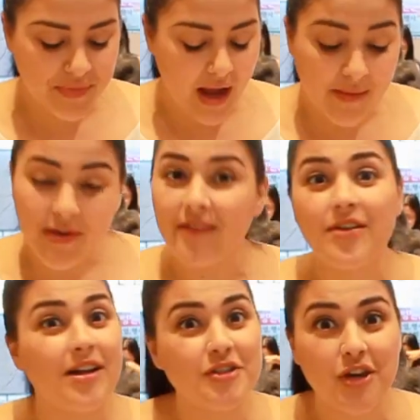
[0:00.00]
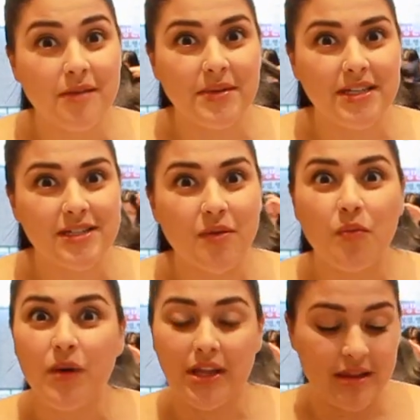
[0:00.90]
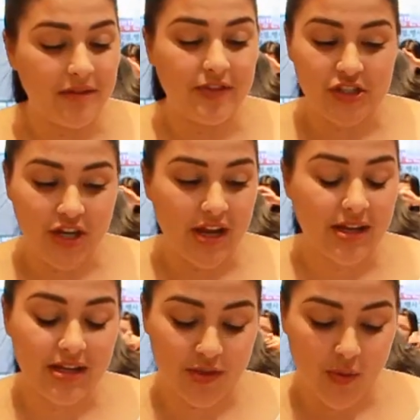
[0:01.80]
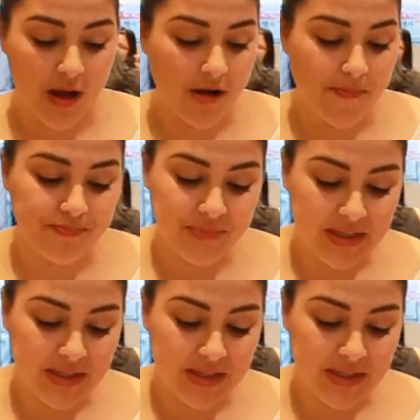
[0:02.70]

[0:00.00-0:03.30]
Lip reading: I've got to try a piece with the fish cake as well.